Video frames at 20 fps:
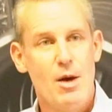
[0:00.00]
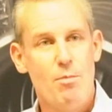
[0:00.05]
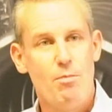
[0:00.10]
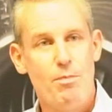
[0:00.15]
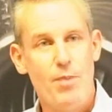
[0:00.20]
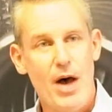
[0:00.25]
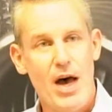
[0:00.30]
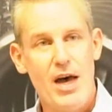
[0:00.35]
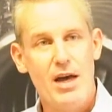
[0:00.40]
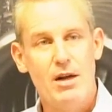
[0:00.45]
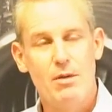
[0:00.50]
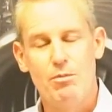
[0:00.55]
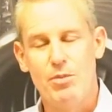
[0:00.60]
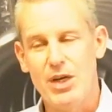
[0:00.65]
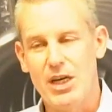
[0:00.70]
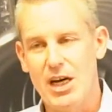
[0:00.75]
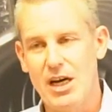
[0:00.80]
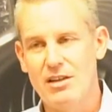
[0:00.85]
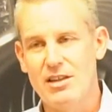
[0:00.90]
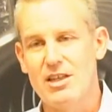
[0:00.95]
But
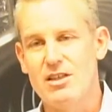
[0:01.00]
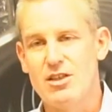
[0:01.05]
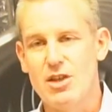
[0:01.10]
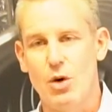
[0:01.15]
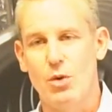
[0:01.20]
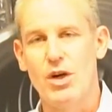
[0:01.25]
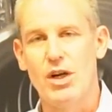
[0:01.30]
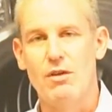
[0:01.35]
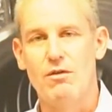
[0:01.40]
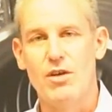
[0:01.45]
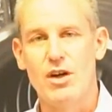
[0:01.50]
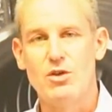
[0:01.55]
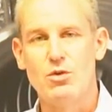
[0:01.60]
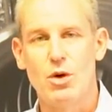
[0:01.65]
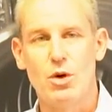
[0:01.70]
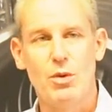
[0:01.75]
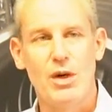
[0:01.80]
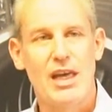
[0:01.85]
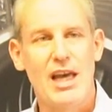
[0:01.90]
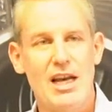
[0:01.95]
because it's so
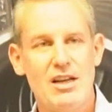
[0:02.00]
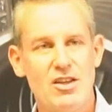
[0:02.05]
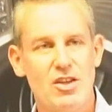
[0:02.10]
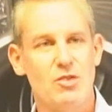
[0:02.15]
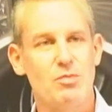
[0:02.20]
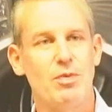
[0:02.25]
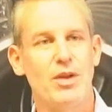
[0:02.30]
individual, we can't just